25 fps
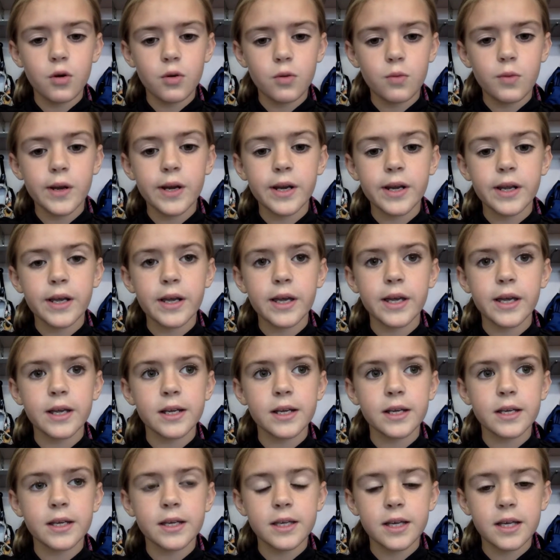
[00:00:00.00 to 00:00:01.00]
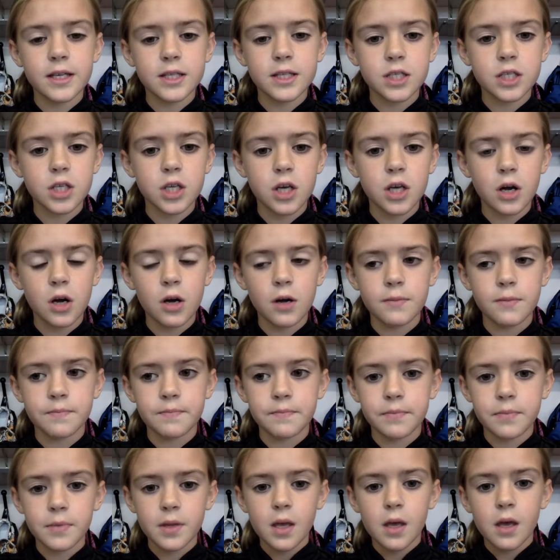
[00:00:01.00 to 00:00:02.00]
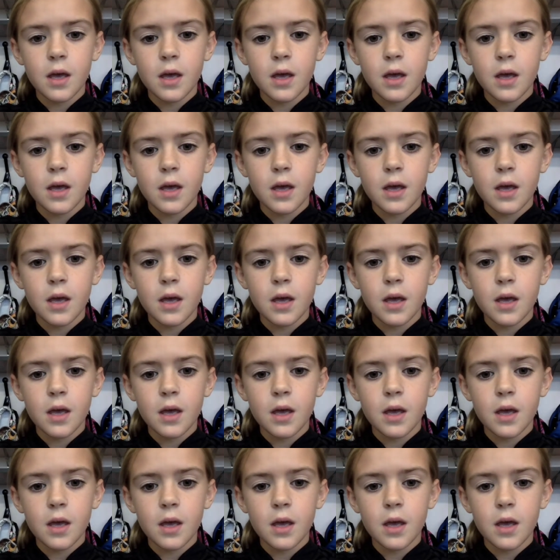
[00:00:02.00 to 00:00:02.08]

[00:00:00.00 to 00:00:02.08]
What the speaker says: when it gets kind